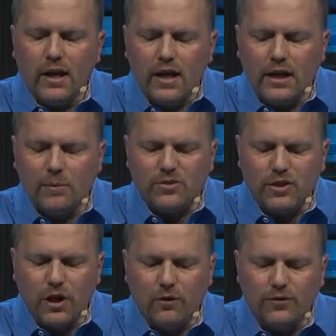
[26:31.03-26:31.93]
he
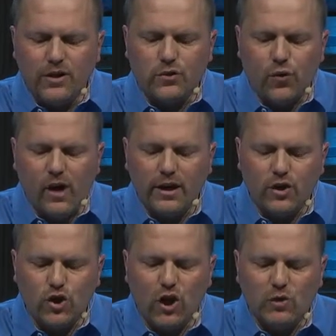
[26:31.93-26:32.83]
himself is rightly
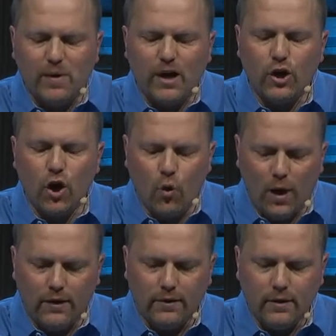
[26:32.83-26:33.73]
judged by no
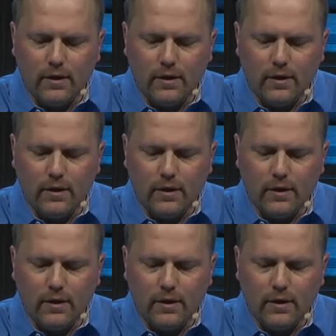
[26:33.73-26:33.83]
one.